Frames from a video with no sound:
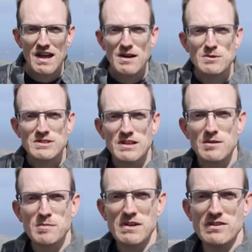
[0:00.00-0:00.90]
I was telling
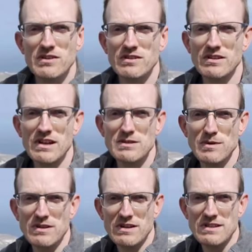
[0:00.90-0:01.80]
Peter today's
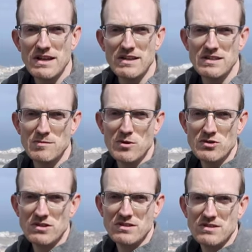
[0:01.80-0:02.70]
weather is like his
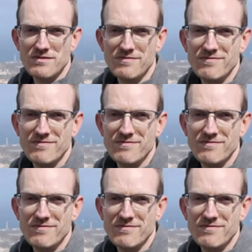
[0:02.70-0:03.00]
emotions.